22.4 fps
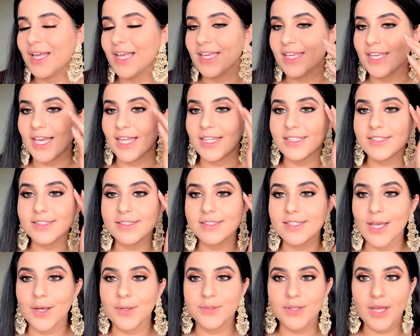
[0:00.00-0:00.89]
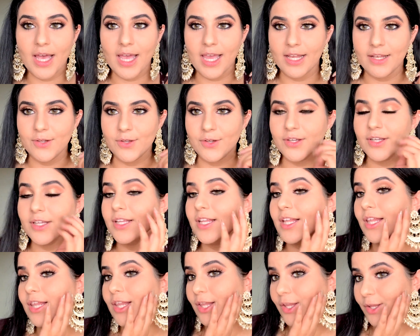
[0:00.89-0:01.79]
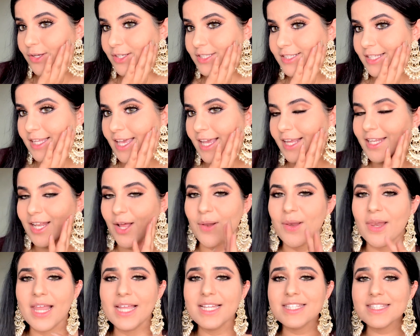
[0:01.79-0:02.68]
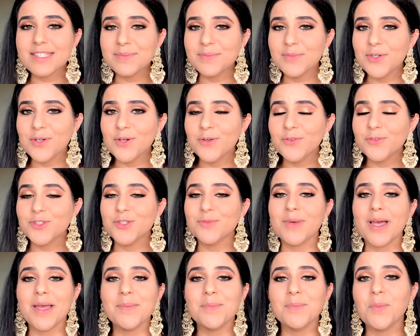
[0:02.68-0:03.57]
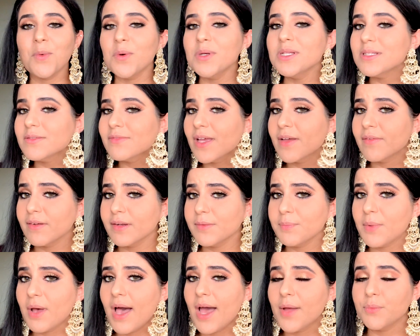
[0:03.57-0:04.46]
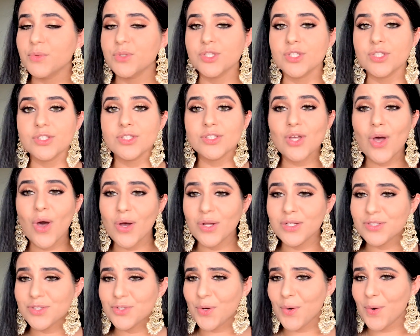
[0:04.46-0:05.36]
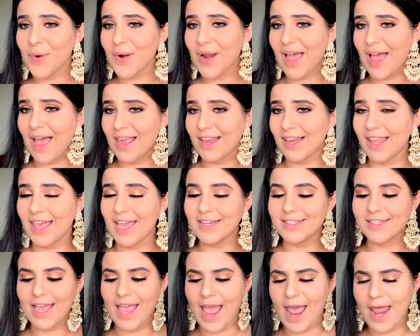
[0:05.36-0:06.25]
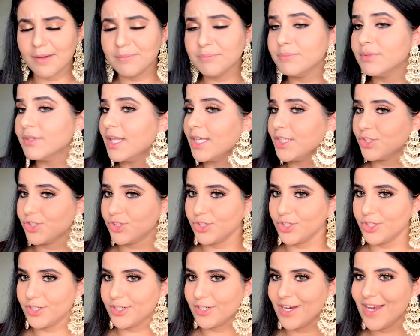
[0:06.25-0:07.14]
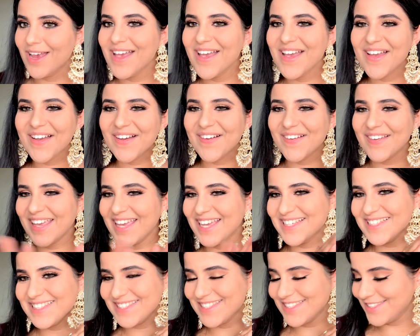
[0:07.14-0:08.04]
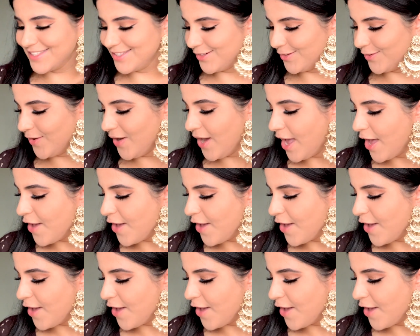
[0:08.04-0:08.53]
yeah, this is how the eye looks like. Now let's move to my most favorite part, which is contour, highlight and blusher. Okay, so